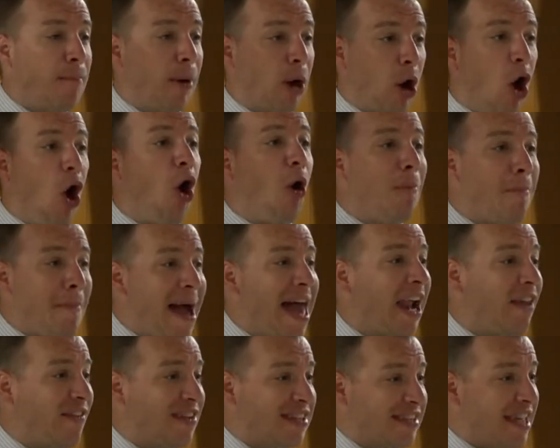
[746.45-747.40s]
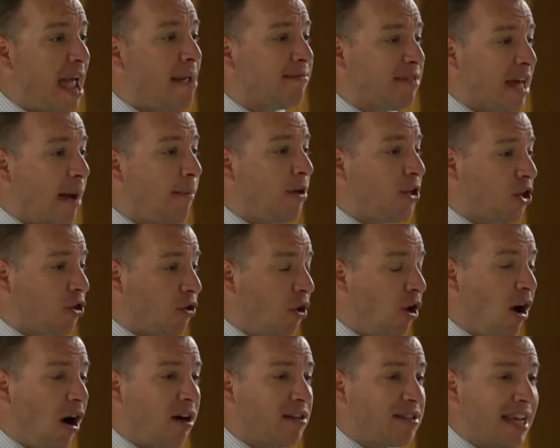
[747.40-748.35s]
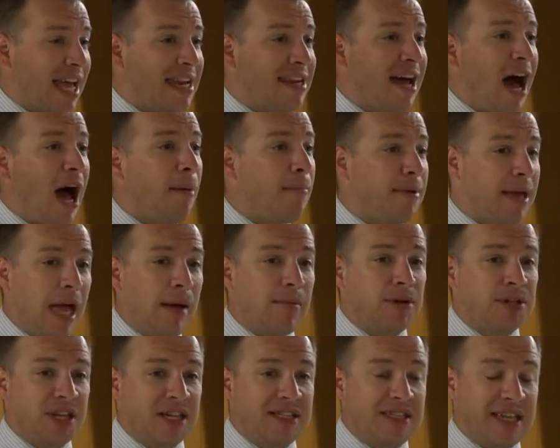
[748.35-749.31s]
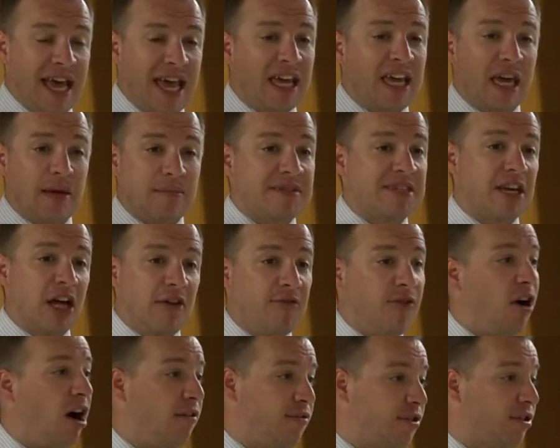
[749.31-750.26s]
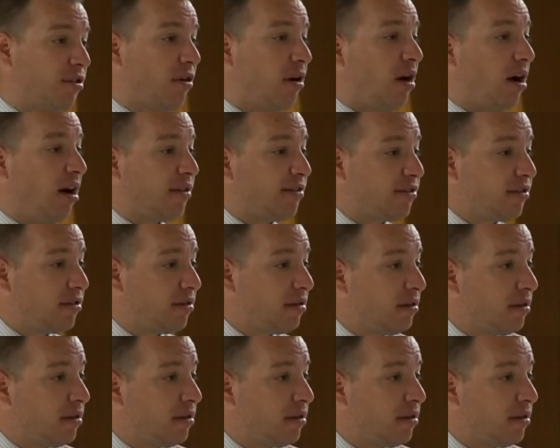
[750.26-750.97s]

but all man at the same time on the cross, and not be able to take himself off the cross.